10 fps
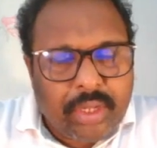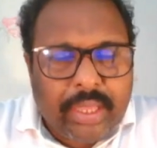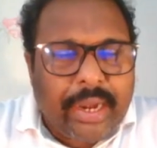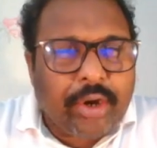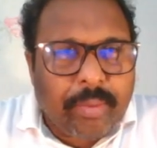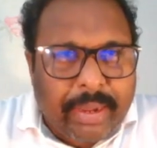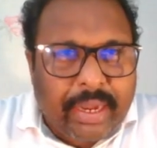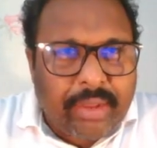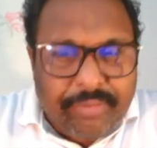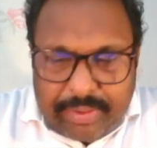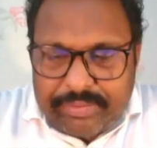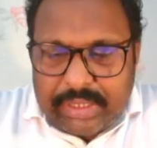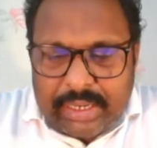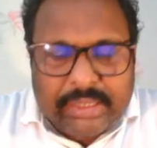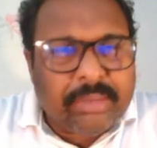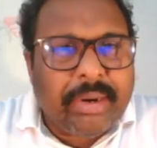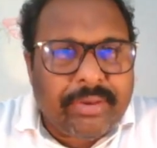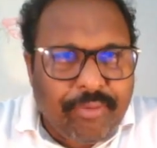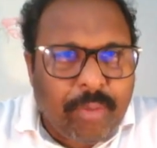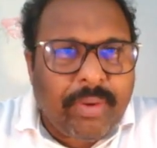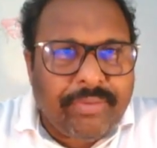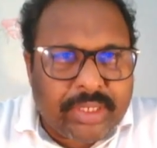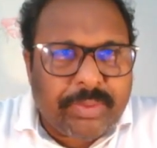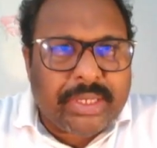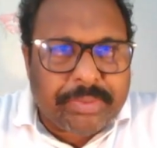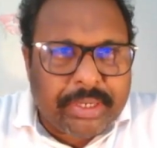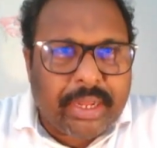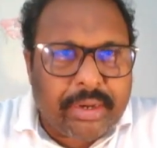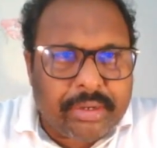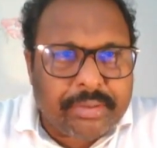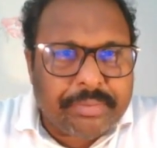Electromagnetic waves are nothing but a form of displacement current.